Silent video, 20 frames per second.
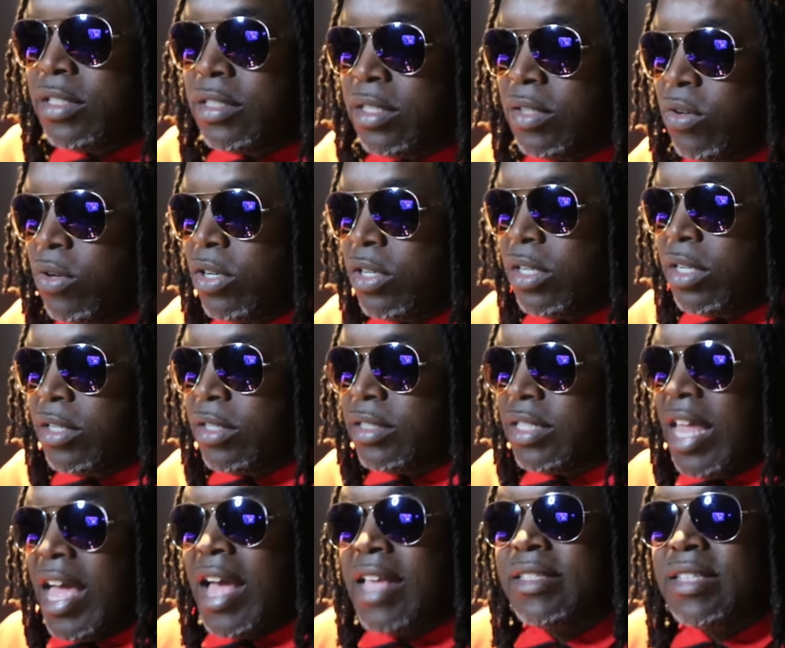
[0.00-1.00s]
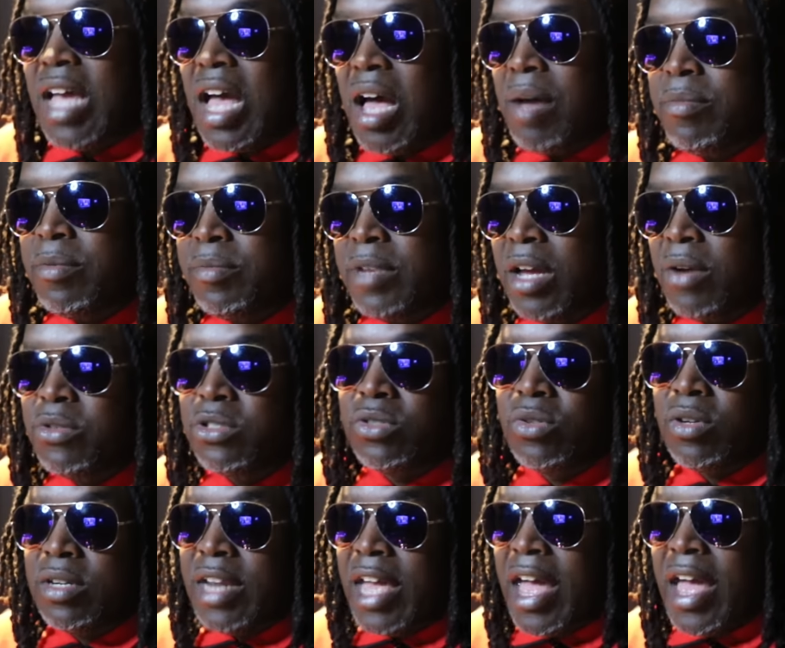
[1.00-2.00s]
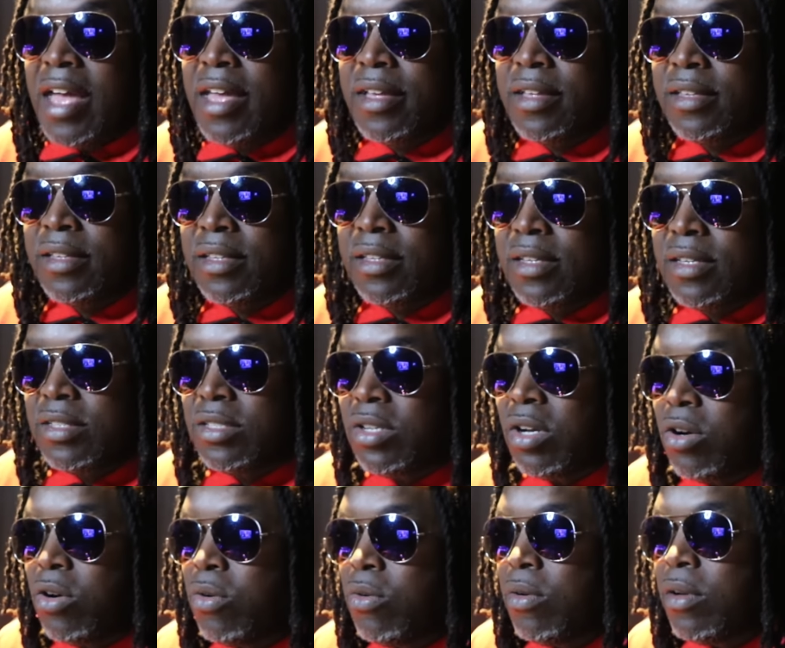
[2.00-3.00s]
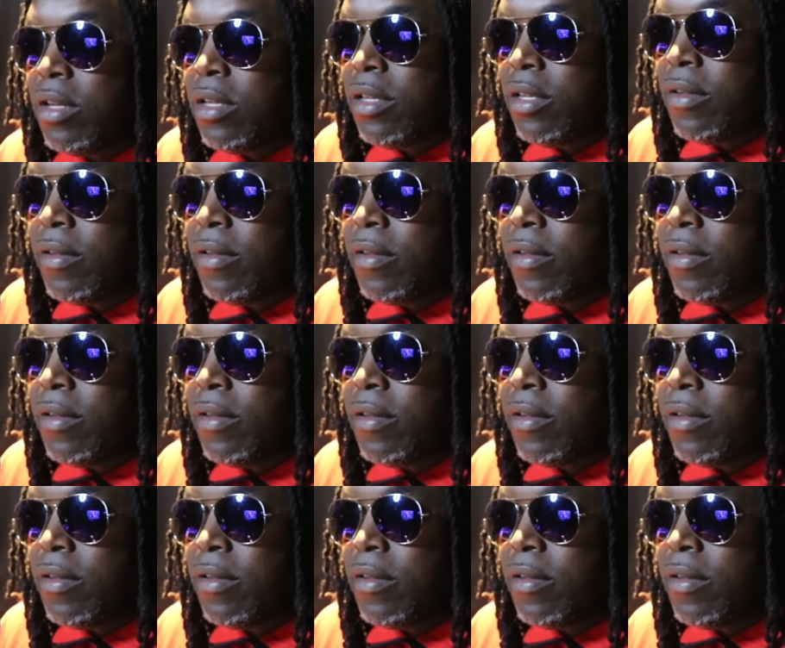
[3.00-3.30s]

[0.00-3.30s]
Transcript: mean? On his last album that was on that. So